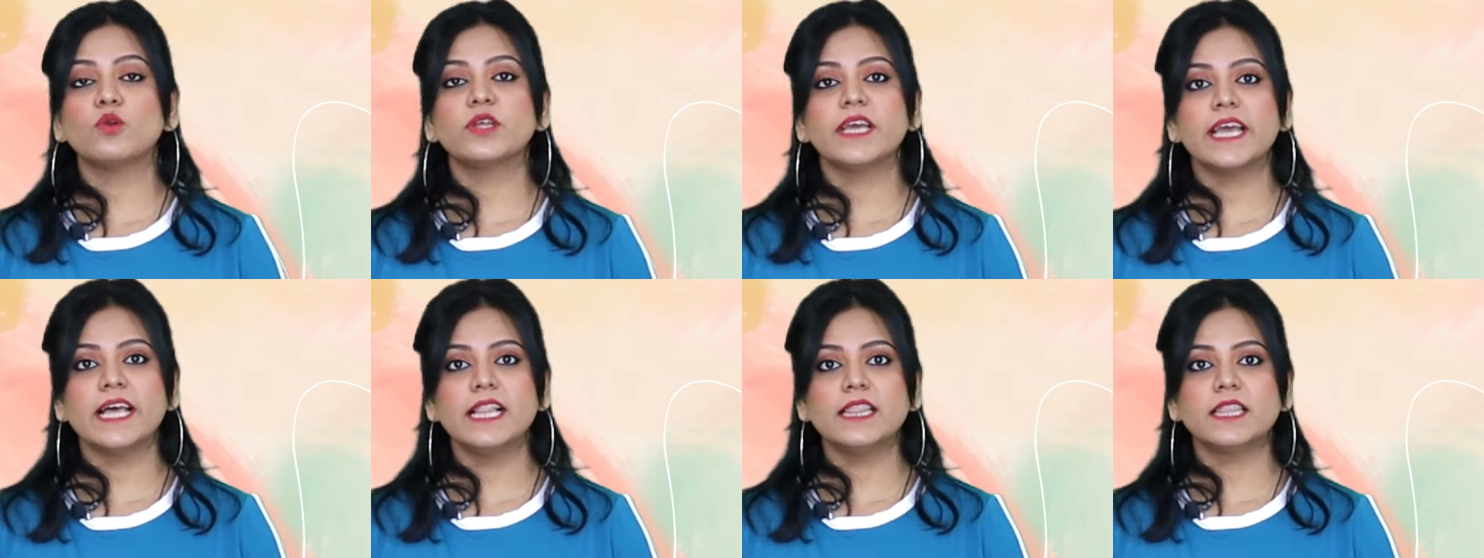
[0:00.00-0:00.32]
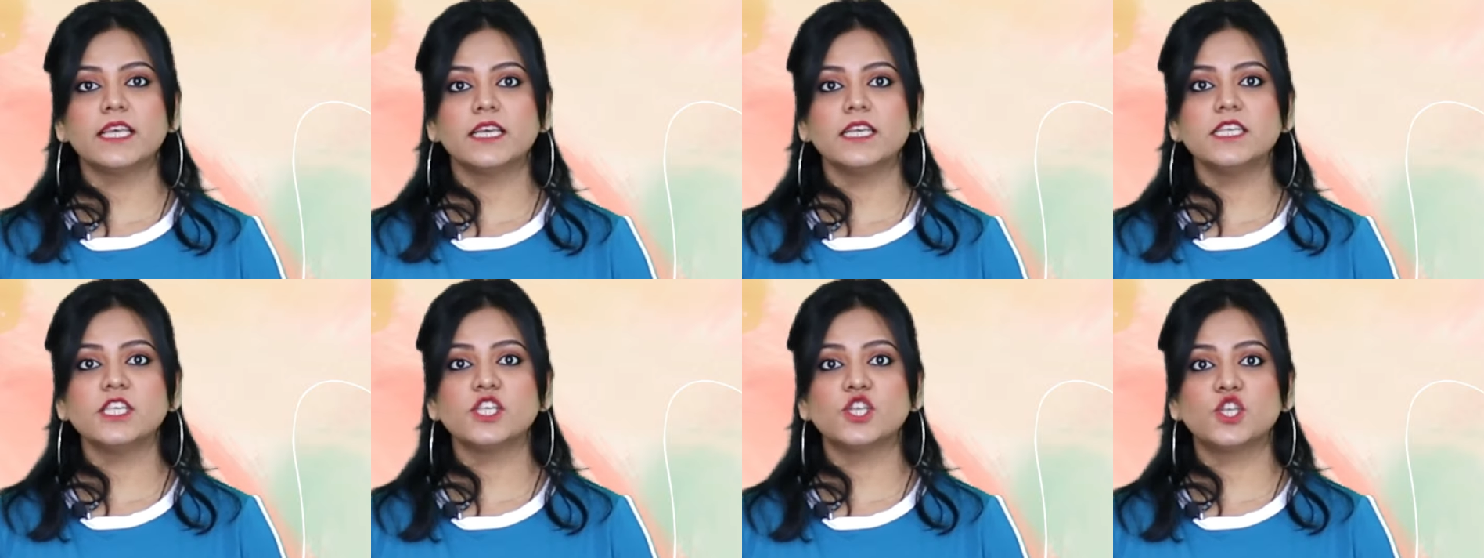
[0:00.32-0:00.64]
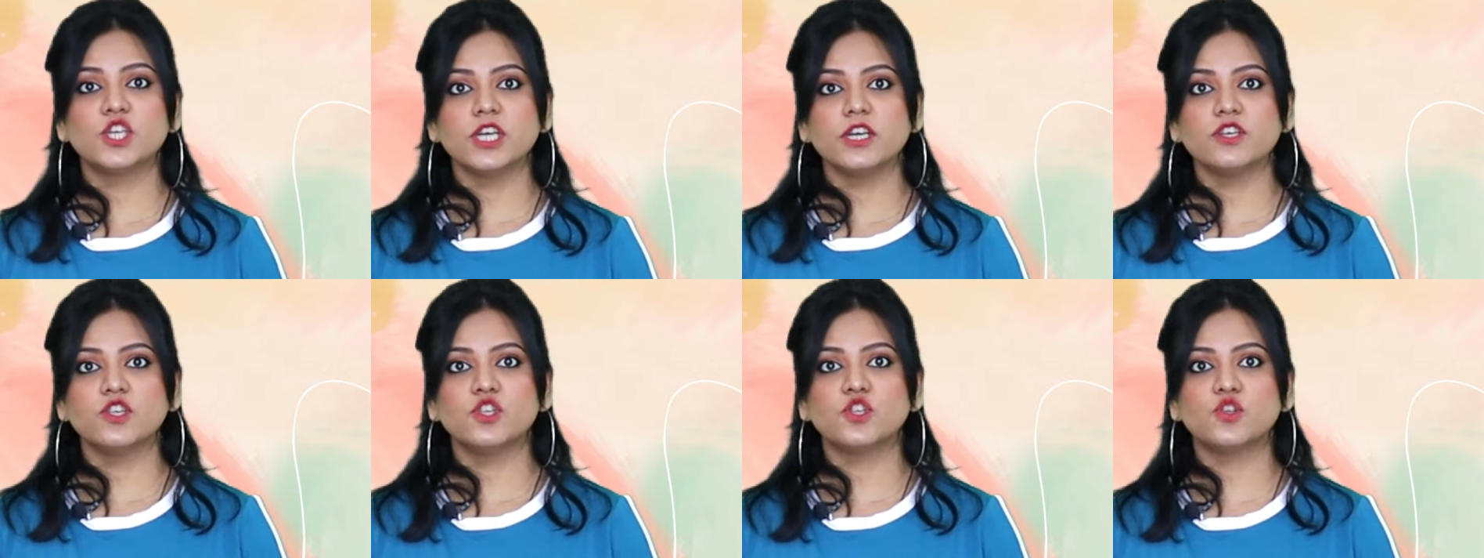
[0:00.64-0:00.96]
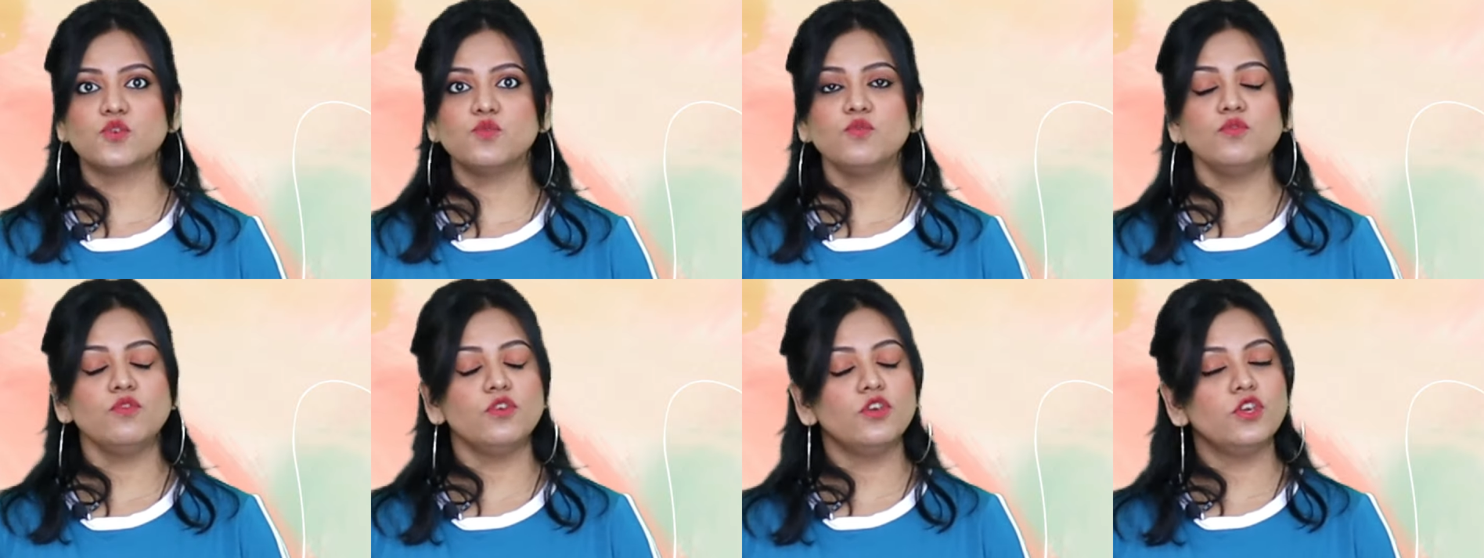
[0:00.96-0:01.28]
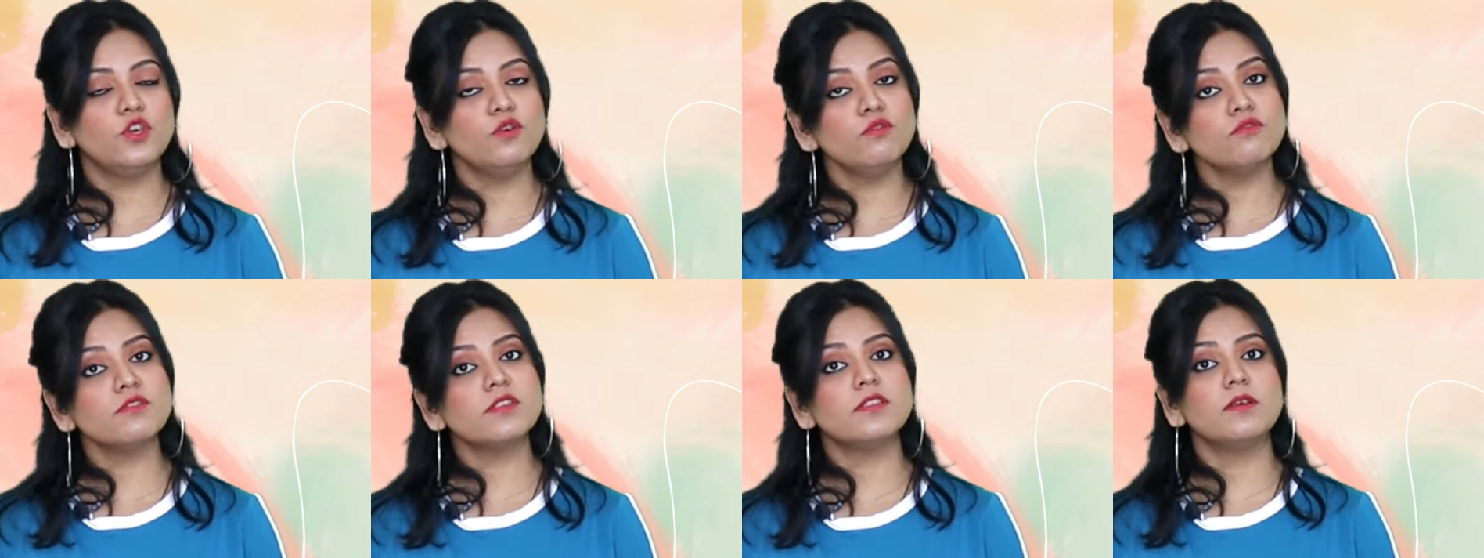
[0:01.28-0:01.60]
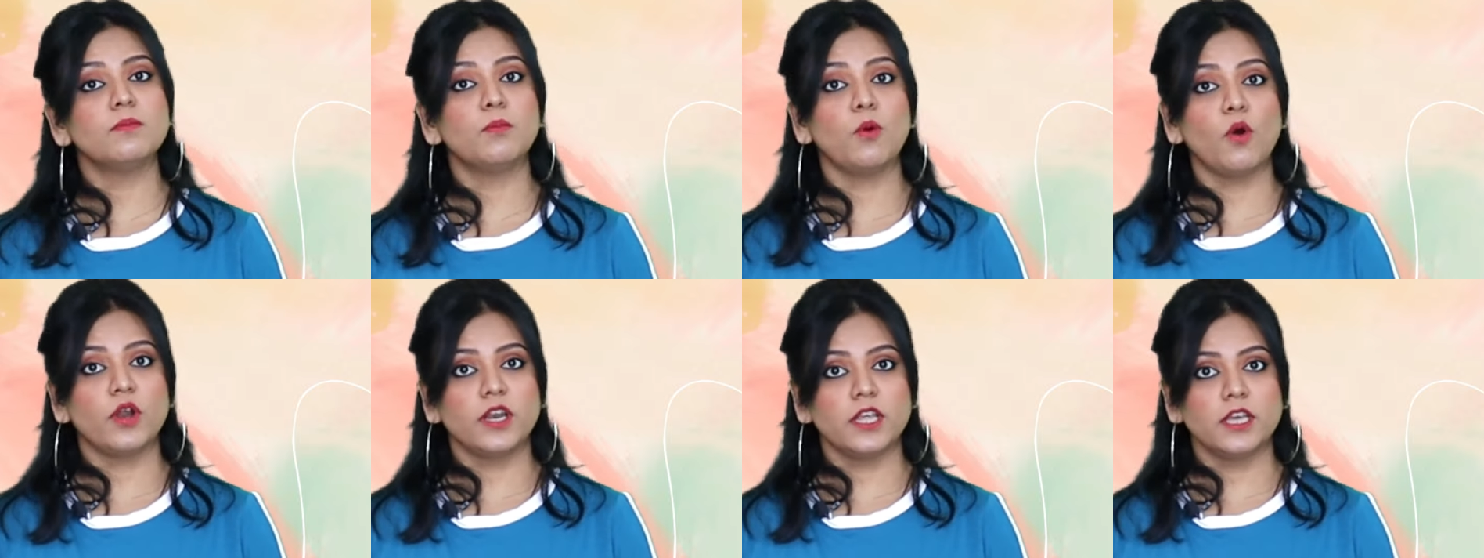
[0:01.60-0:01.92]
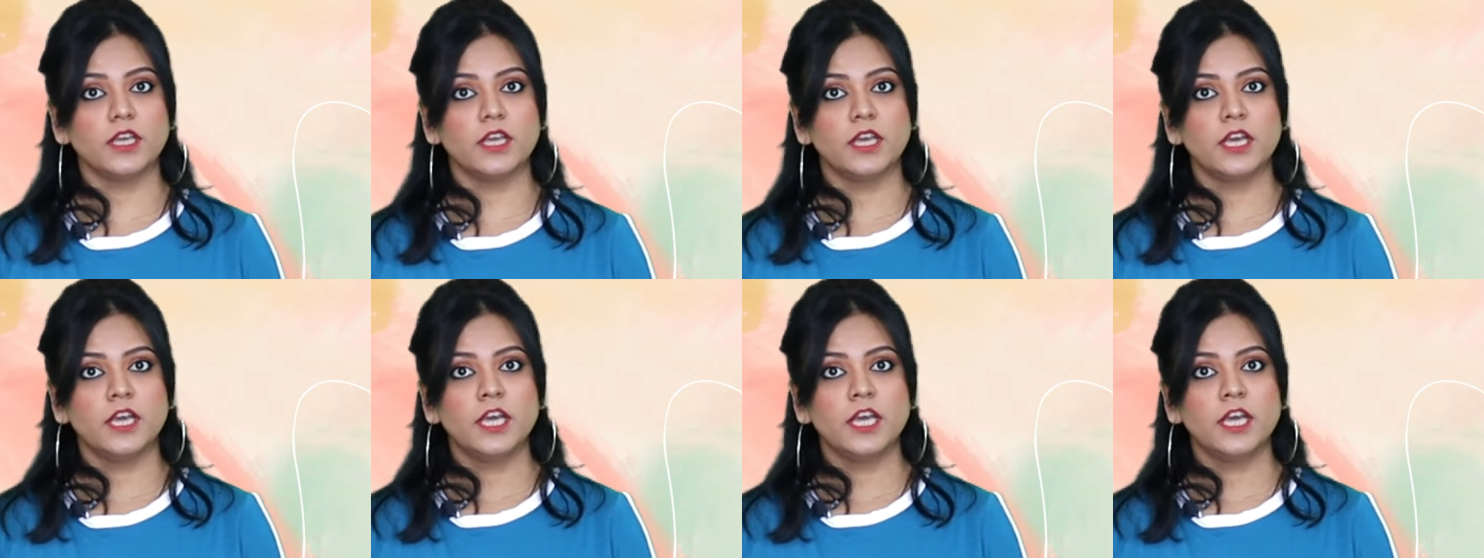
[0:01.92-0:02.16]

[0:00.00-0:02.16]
health is just to use the body.